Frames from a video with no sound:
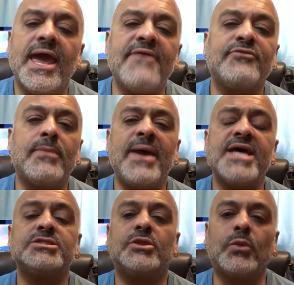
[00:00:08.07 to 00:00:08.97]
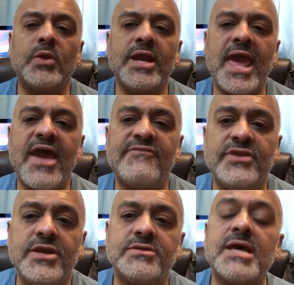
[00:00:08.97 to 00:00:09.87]
And for the past three and a half
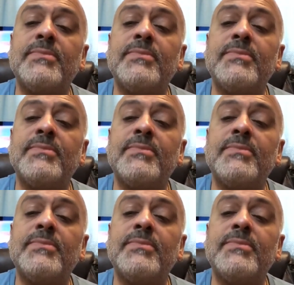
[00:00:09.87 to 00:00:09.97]
years,